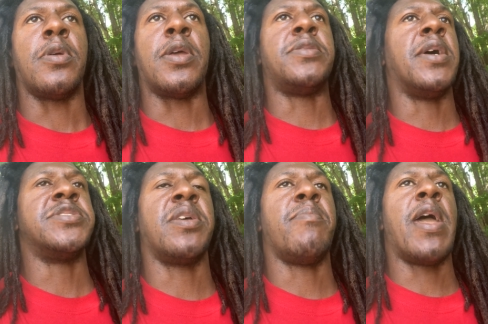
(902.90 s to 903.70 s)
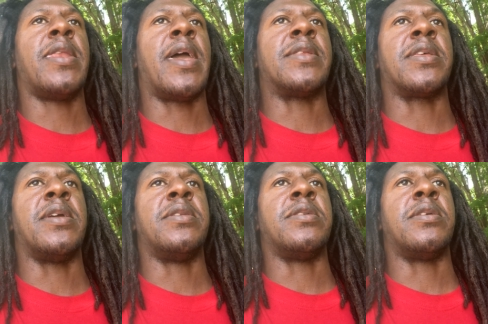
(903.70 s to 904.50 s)
It doesn't matter at the
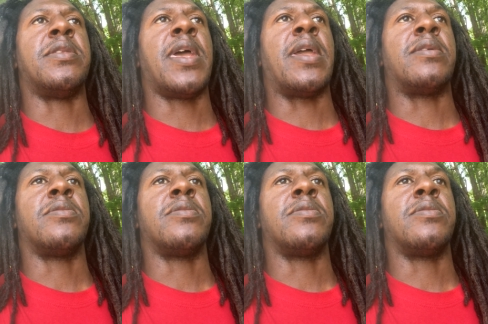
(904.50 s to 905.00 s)
end of the day.